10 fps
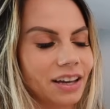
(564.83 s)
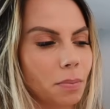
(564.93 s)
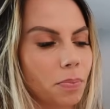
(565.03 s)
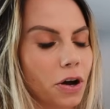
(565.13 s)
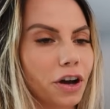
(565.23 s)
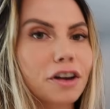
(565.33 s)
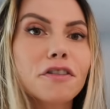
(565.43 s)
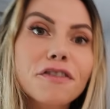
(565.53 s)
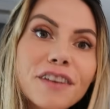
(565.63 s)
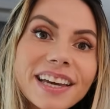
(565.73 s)

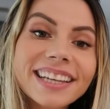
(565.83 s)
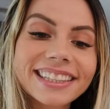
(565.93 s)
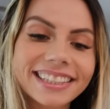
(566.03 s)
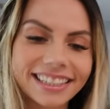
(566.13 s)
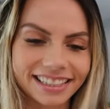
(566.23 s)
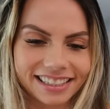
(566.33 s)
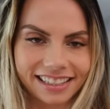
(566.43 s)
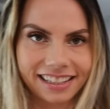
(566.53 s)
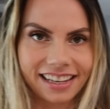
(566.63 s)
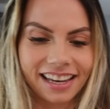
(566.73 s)
Perfect.
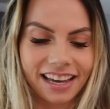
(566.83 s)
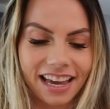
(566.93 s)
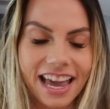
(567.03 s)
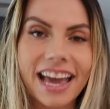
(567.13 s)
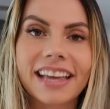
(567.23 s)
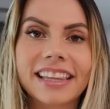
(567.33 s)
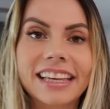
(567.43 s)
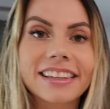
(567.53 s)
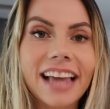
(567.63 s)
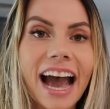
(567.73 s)
And the
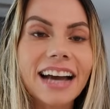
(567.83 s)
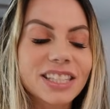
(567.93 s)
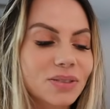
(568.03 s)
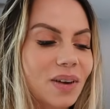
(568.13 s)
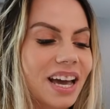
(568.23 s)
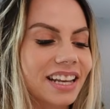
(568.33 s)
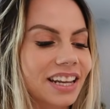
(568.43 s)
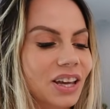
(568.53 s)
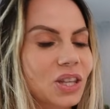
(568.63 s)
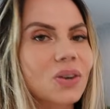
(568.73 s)
last one.
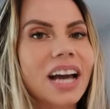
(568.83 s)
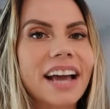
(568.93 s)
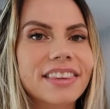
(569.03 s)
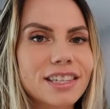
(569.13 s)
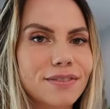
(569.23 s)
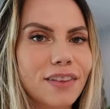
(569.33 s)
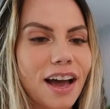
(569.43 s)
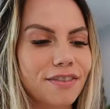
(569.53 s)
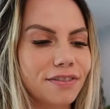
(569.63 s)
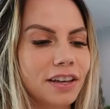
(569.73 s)
You got this, Fluff.
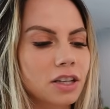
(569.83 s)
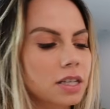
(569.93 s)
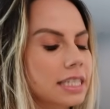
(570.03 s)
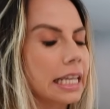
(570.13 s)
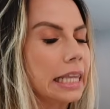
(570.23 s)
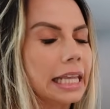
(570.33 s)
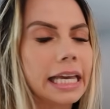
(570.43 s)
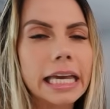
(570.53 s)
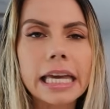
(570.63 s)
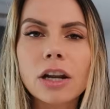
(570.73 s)
Just a
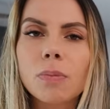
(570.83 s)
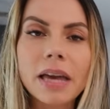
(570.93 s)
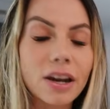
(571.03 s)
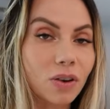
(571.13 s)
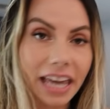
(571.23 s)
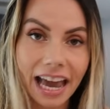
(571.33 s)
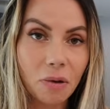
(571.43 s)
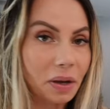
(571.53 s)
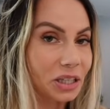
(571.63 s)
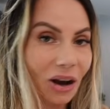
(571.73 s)
little bit, okay? We
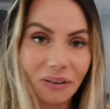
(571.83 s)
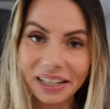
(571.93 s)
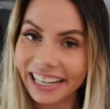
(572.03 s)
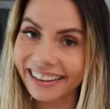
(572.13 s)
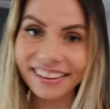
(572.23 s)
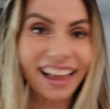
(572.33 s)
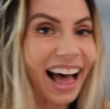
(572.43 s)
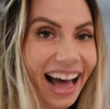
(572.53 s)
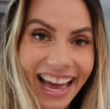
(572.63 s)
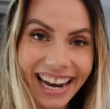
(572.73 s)
don't need a lot.